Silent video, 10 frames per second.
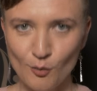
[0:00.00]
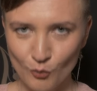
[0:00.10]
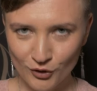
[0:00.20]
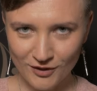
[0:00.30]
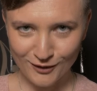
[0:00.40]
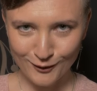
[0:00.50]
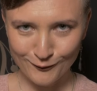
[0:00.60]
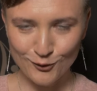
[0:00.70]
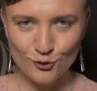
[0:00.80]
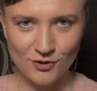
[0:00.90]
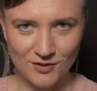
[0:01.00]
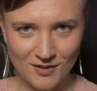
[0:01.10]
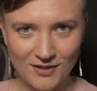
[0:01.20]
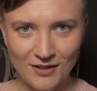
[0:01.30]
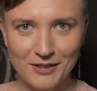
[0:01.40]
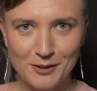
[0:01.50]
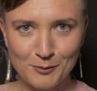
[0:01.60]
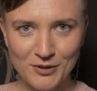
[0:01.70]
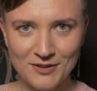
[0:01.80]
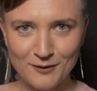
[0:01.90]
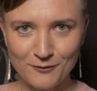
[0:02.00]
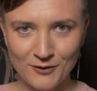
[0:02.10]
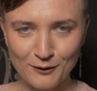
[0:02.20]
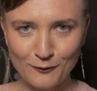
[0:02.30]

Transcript: Modern infusions are a little bit different